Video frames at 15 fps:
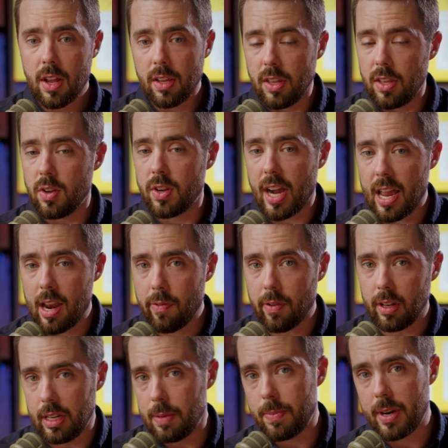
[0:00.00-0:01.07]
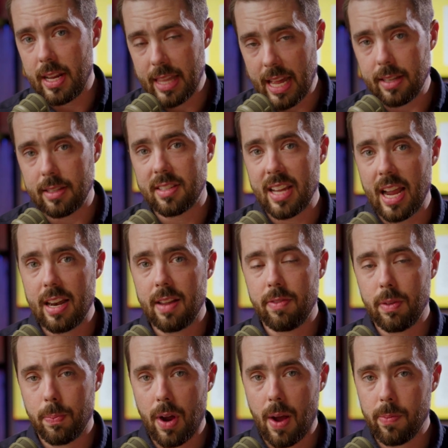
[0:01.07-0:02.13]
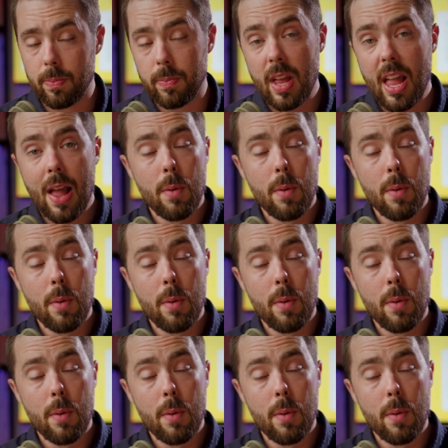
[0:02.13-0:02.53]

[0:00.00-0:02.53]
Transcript: you kind of eliminate that side of the problem.